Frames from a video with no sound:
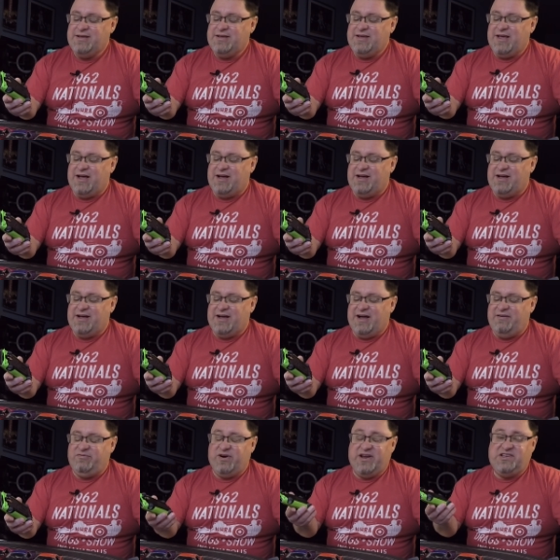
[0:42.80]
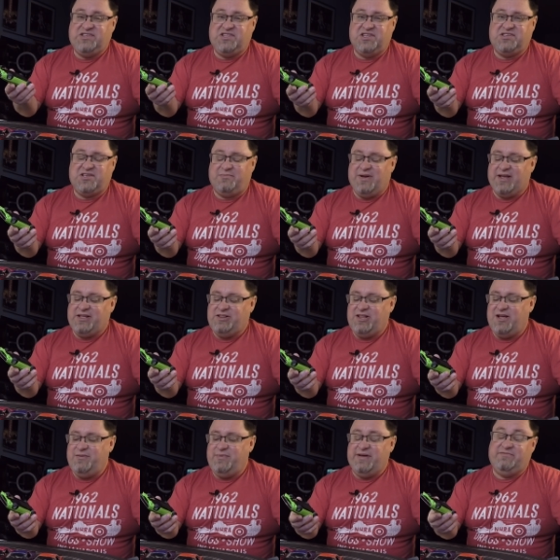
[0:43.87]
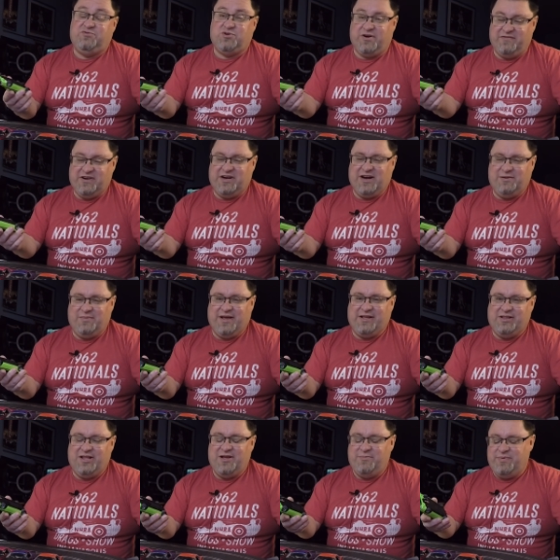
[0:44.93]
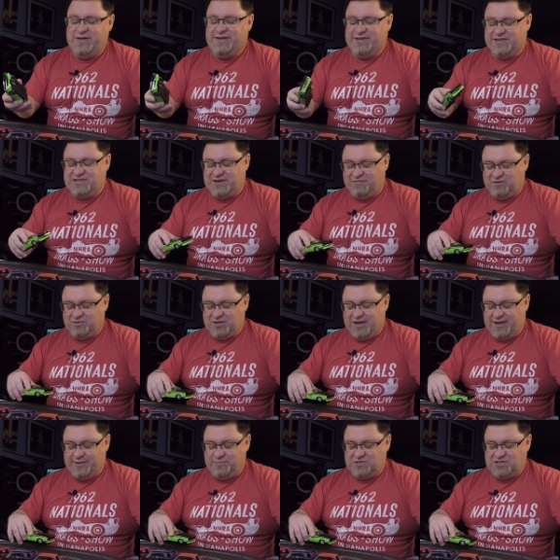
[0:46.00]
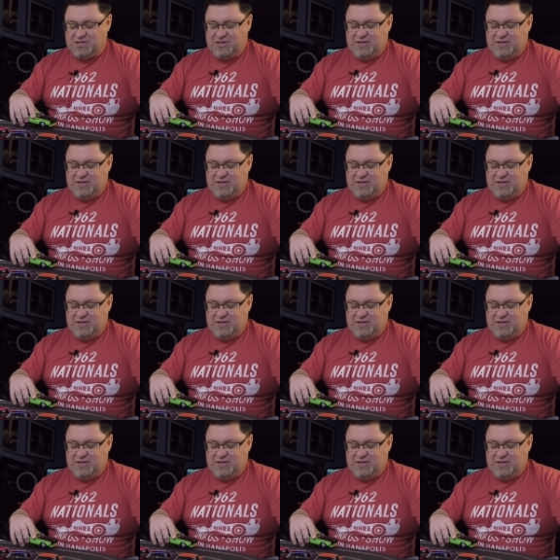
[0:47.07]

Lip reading: I've raced this at my club. I've driven it at my club several times.